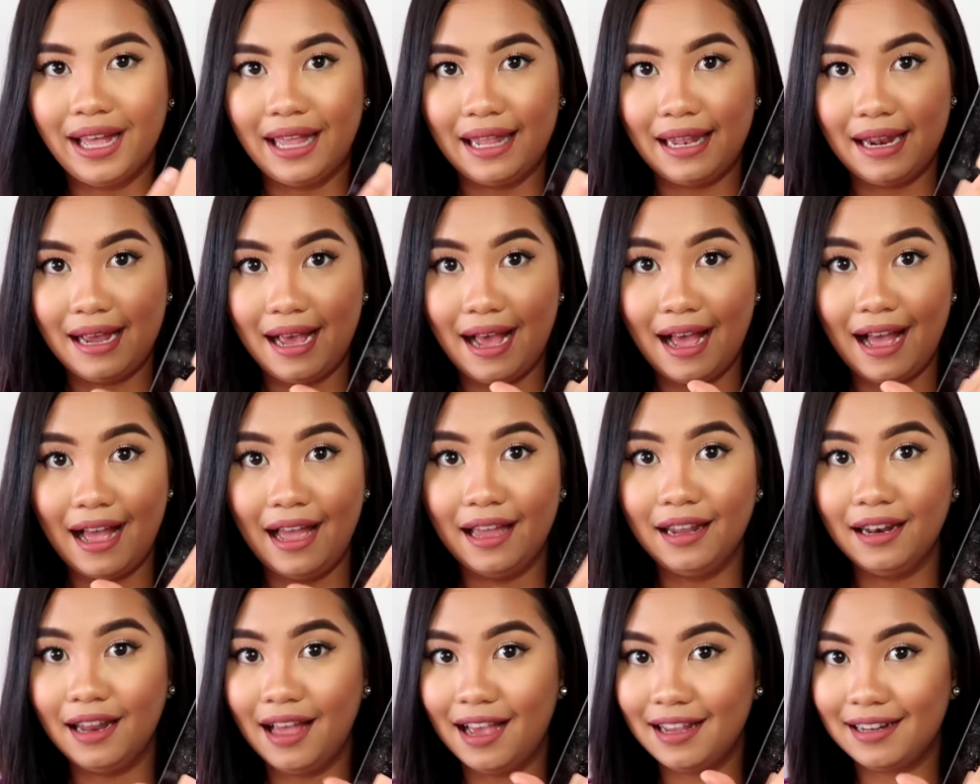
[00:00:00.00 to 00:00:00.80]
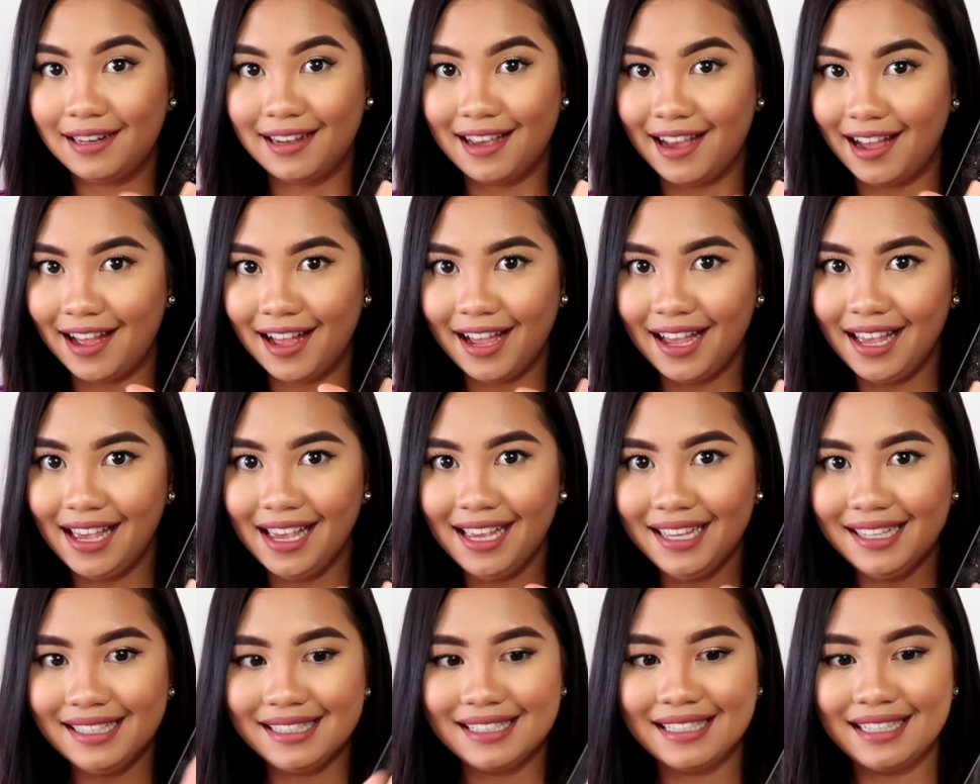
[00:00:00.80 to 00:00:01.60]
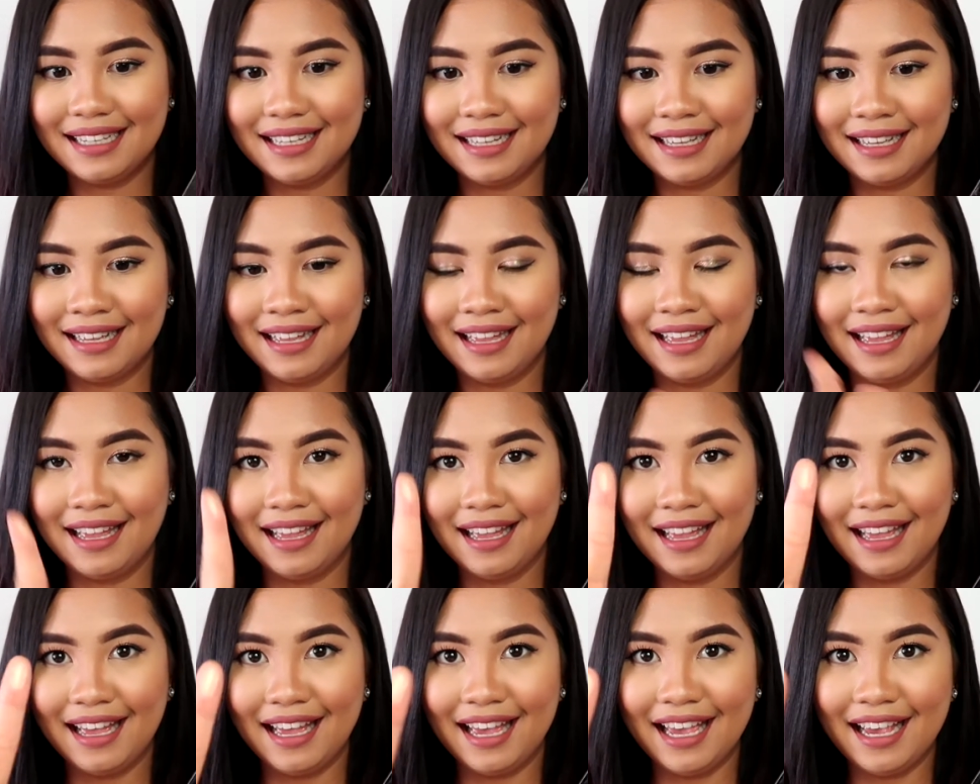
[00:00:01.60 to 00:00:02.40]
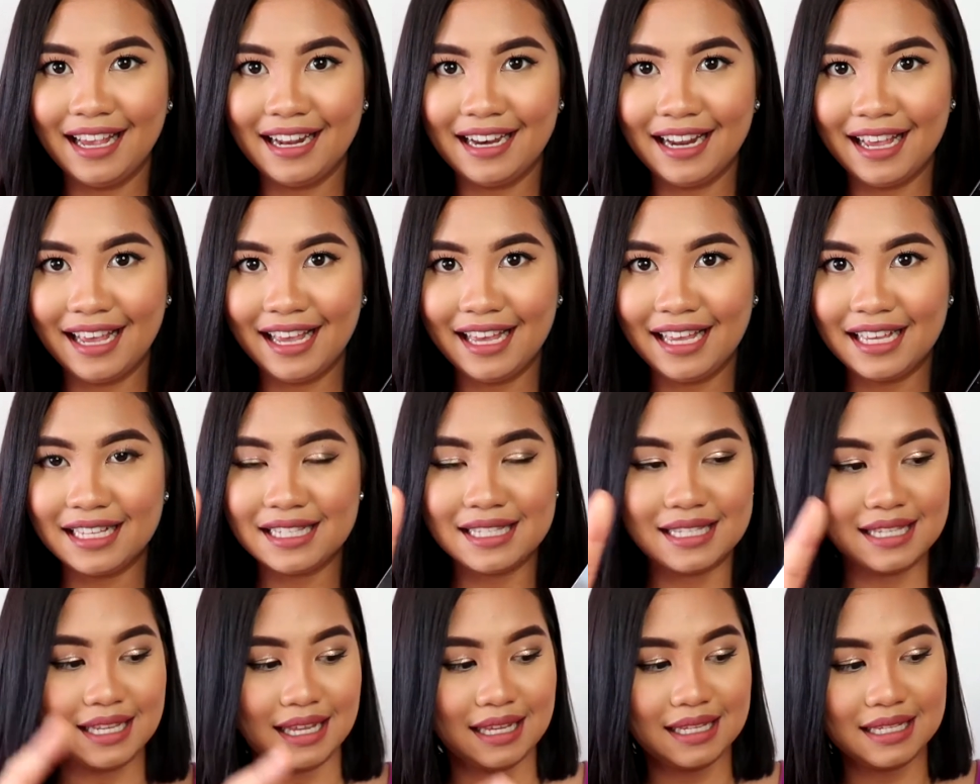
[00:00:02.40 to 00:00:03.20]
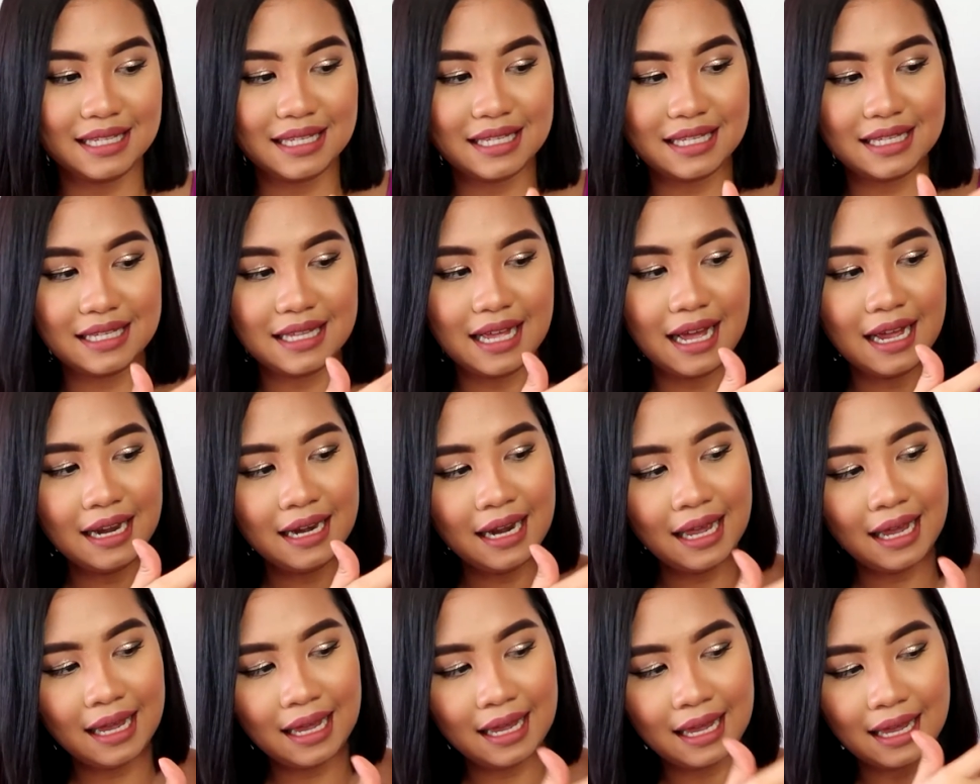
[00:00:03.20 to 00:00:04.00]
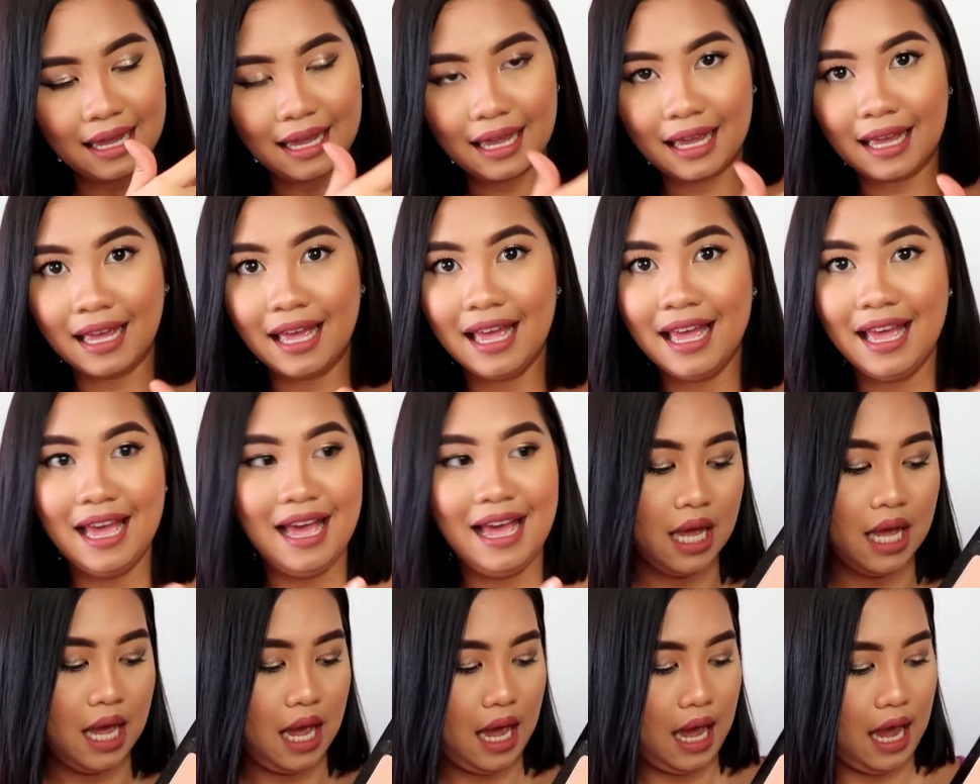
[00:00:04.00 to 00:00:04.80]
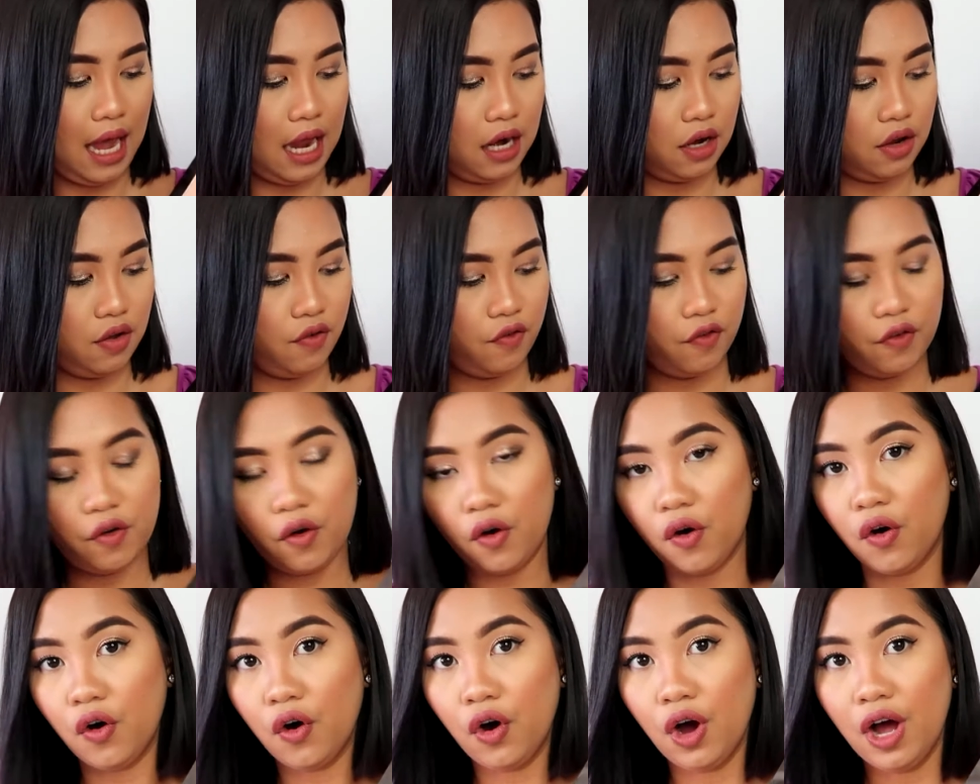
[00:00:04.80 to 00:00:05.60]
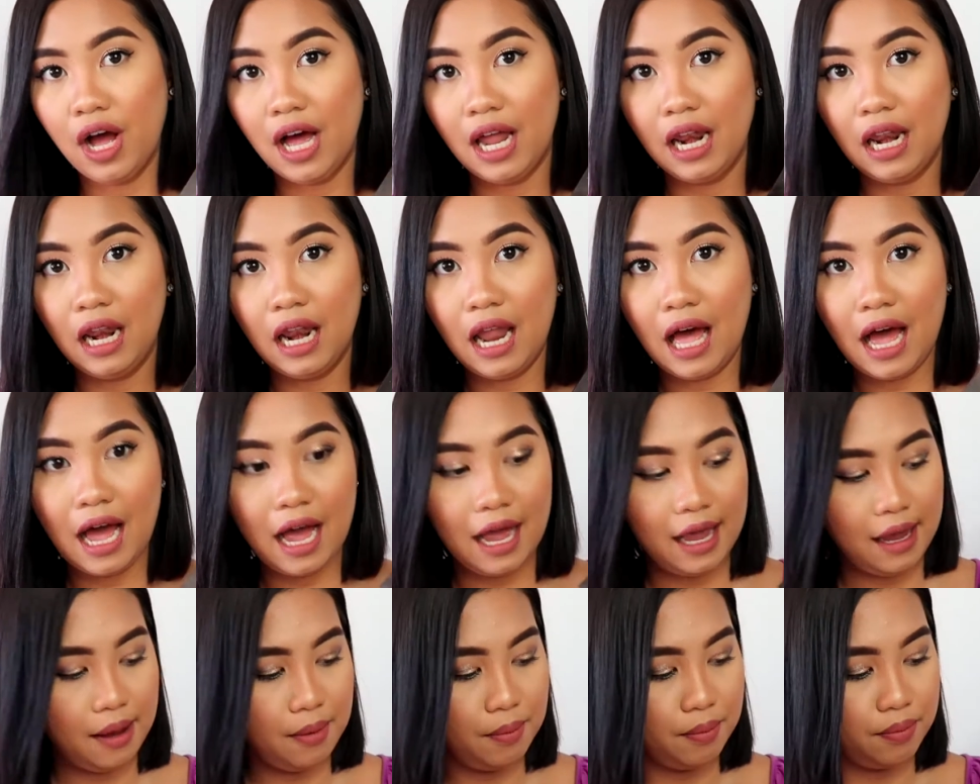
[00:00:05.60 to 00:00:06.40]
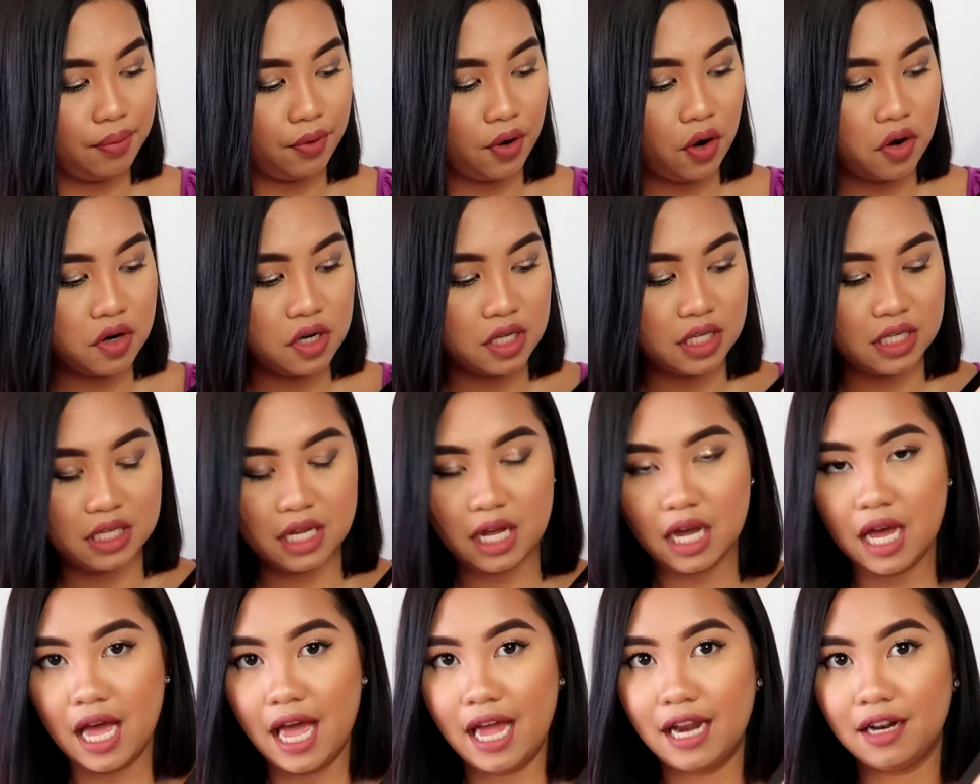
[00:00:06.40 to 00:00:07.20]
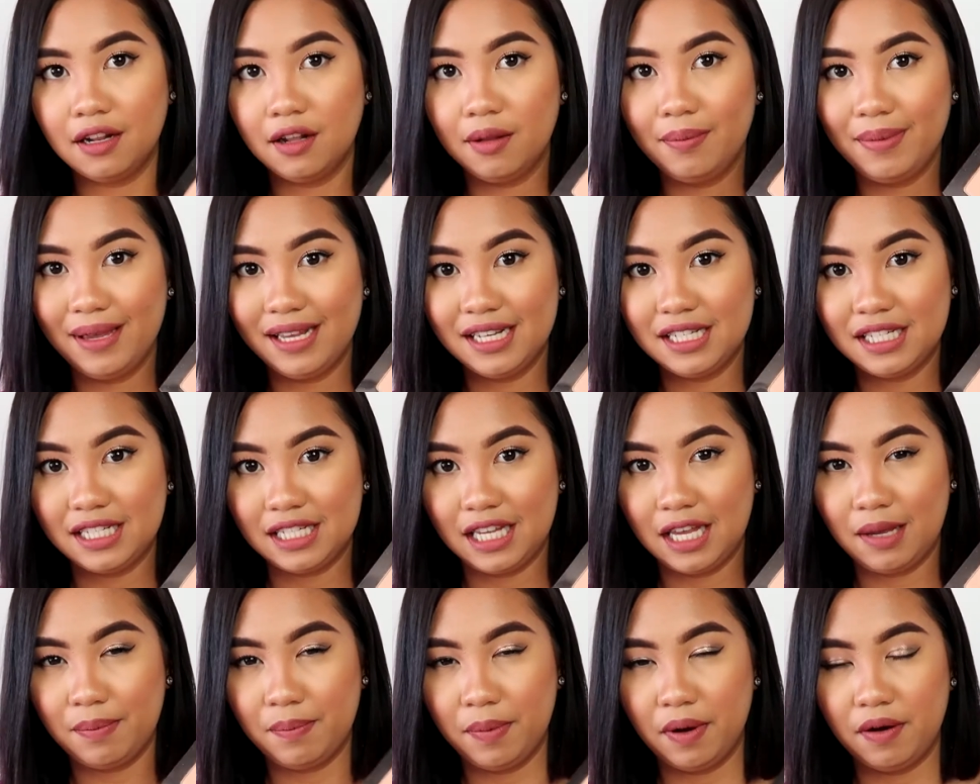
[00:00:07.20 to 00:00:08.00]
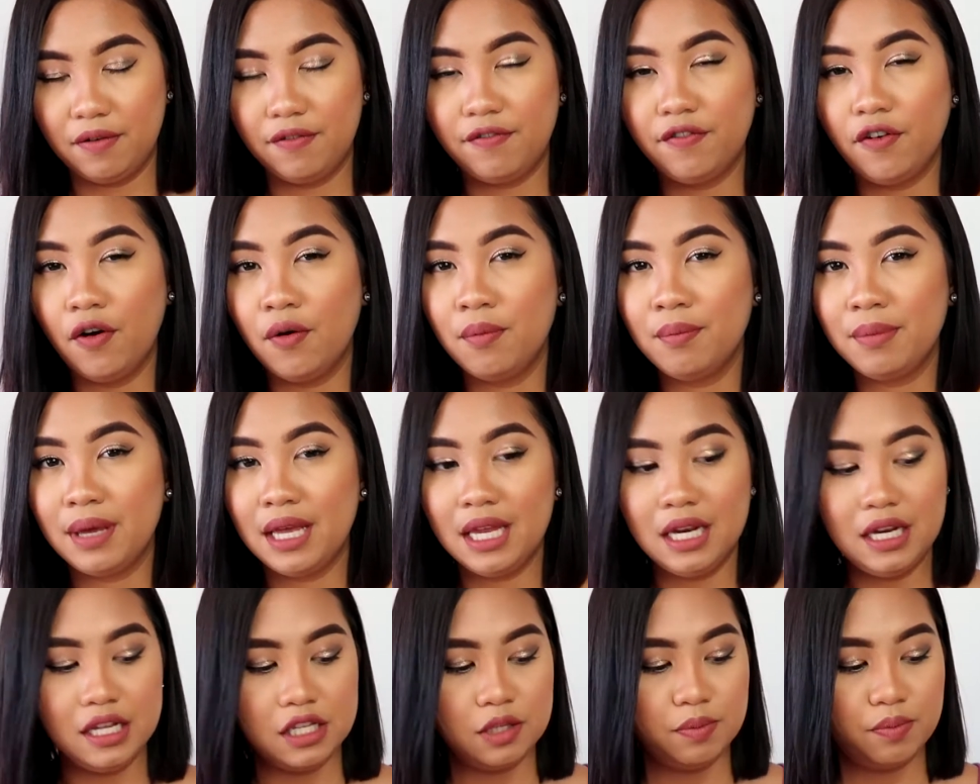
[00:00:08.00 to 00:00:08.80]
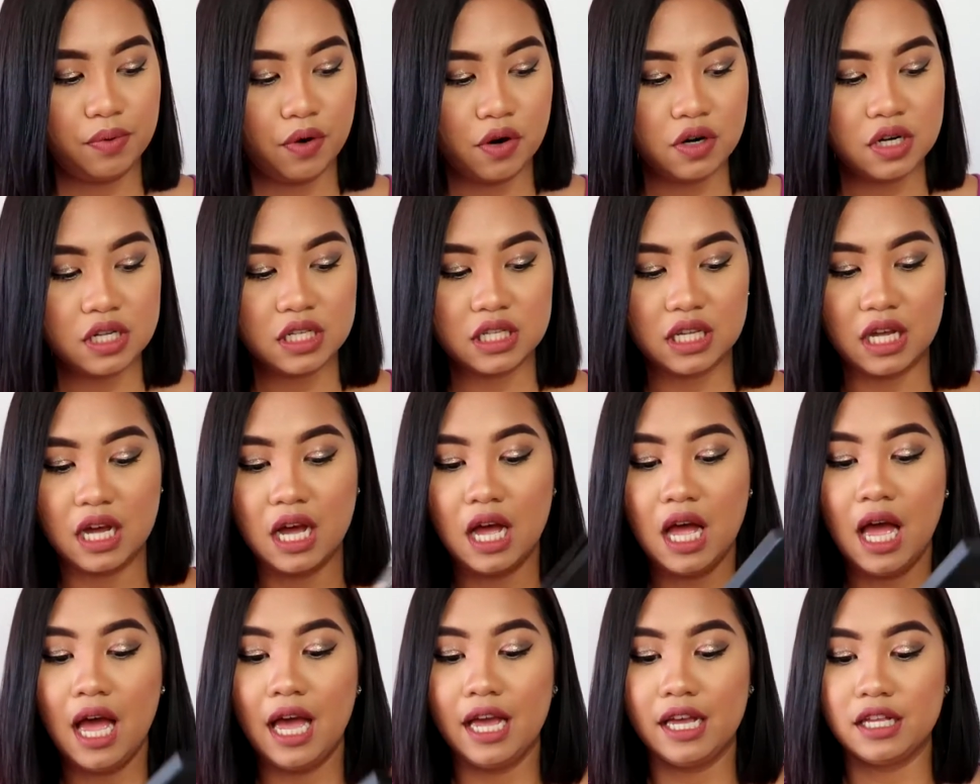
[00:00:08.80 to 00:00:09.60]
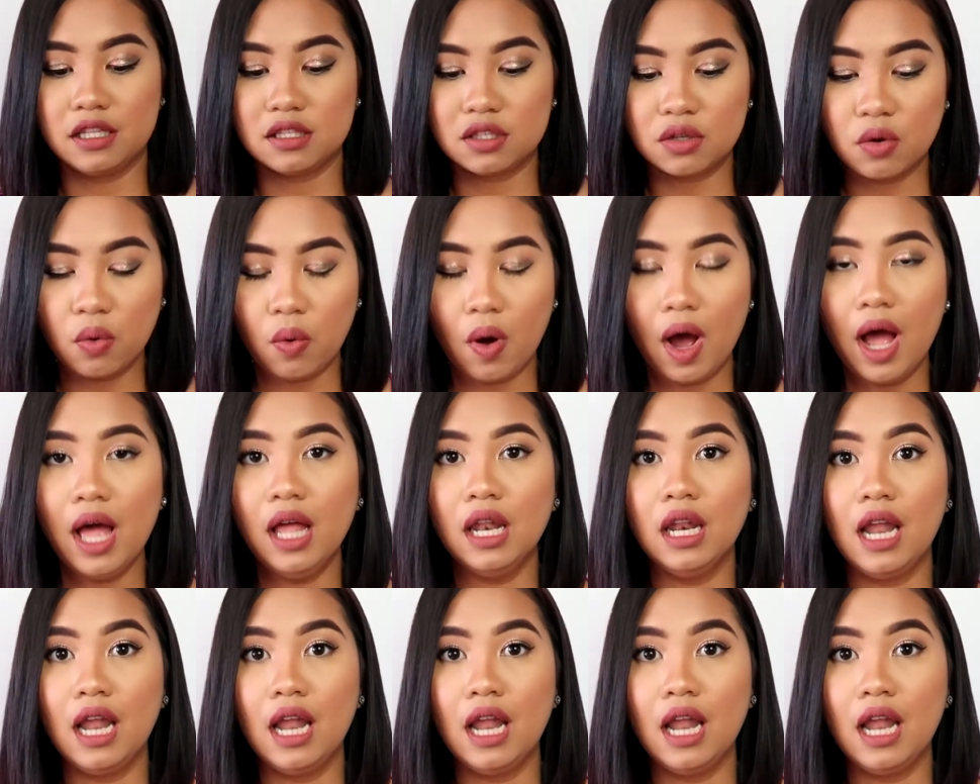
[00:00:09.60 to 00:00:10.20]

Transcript: The highlight, guys, it is stunning. And you've got light bronzer and a little bit deeper. For me, this bronzer, it's quite